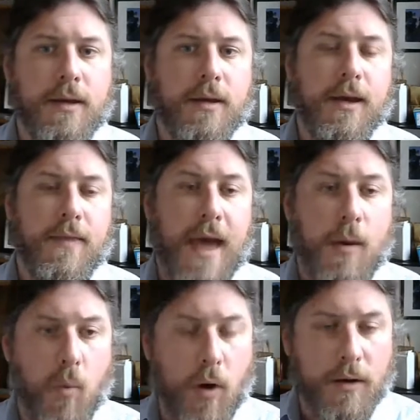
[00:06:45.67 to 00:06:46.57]
And that
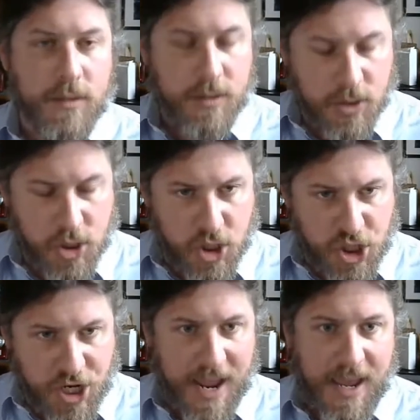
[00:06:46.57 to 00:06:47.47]
one
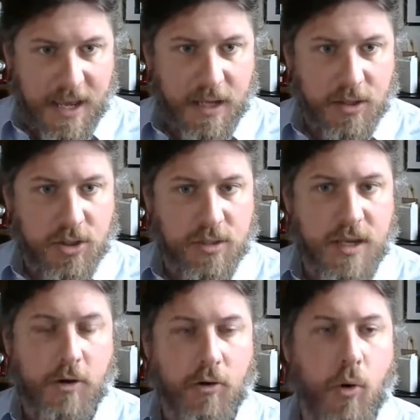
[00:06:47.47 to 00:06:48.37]
change is that
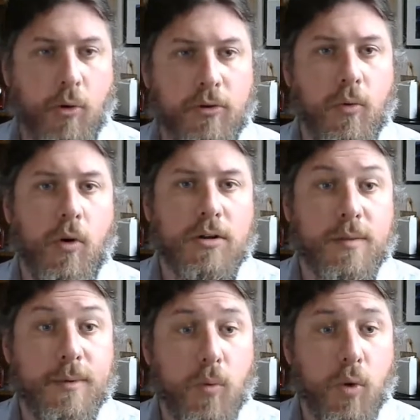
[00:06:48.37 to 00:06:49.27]
you're going to want to
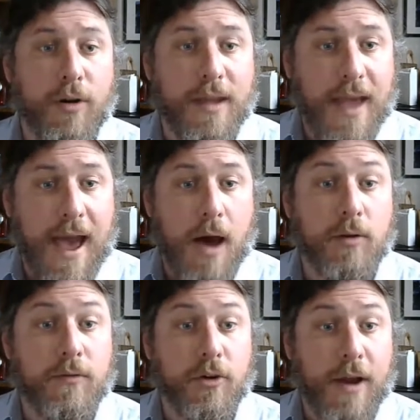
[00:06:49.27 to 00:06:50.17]
be working out
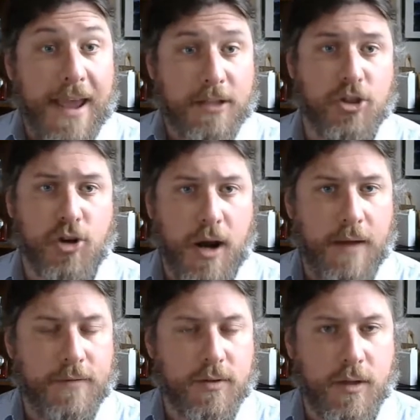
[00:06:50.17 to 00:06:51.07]
of your H drive
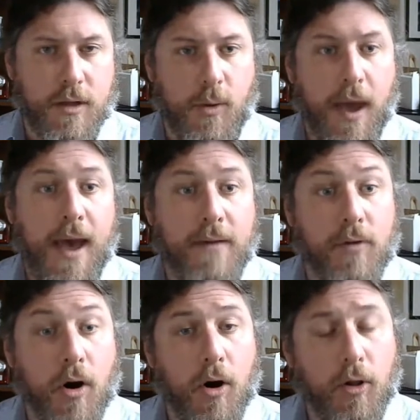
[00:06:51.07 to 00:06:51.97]
so that you have
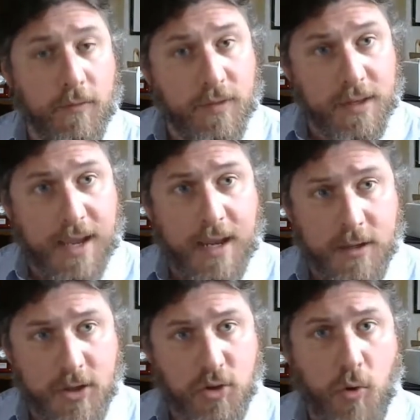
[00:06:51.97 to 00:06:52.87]
all of the data
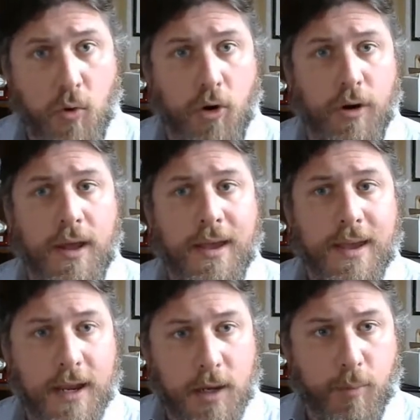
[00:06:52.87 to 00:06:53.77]
stored
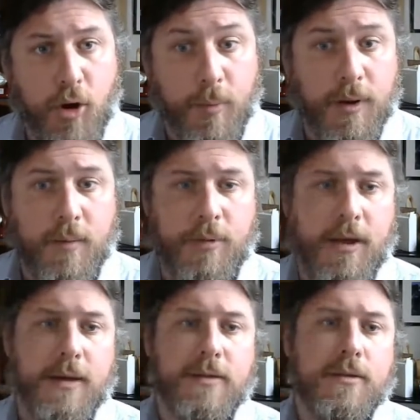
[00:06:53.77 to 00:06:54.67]
in a permanent
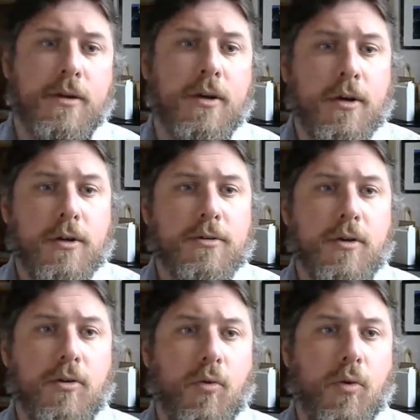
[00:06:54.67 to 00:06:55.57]
place.
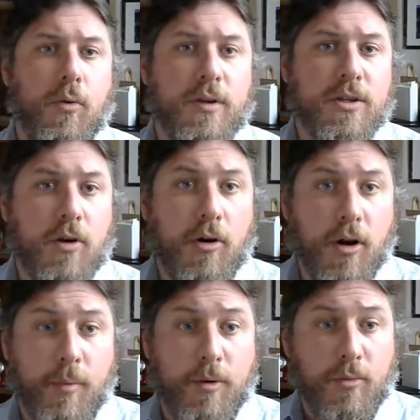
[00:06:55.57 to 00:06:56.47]
So when we start
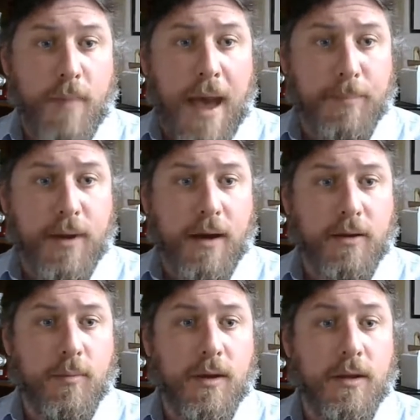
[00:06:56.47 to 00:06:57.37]
up a new map
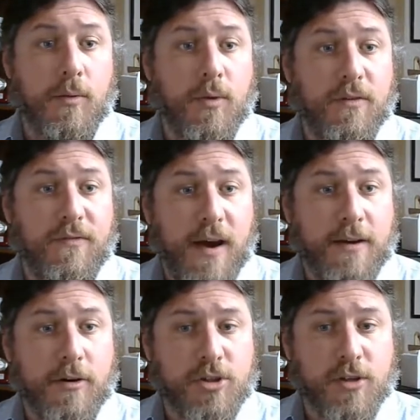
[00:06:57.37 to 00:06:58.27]
document and we define
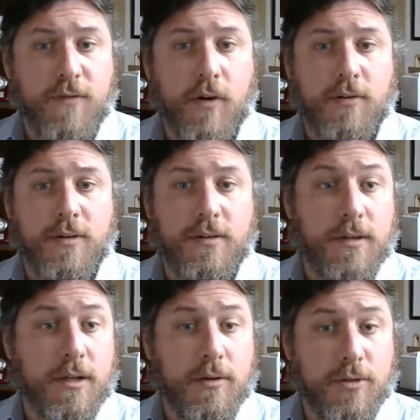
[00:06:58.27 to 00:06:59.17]
our default
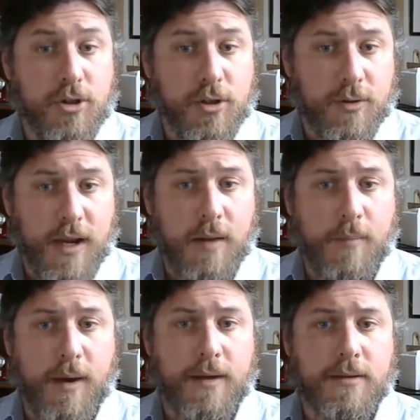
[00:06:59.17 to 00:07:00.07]

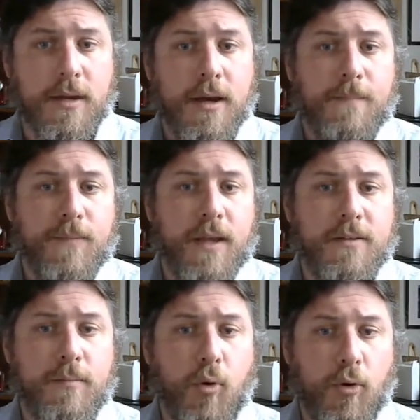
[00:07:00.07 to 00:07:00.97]
geodatabase, it's
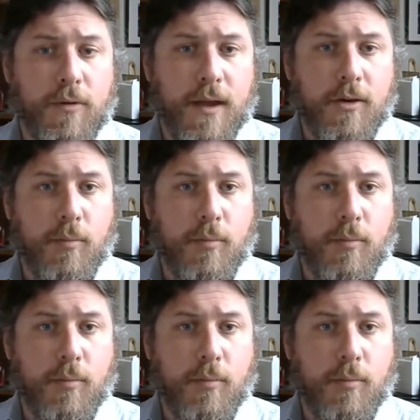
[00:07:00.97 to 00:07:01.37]
important that you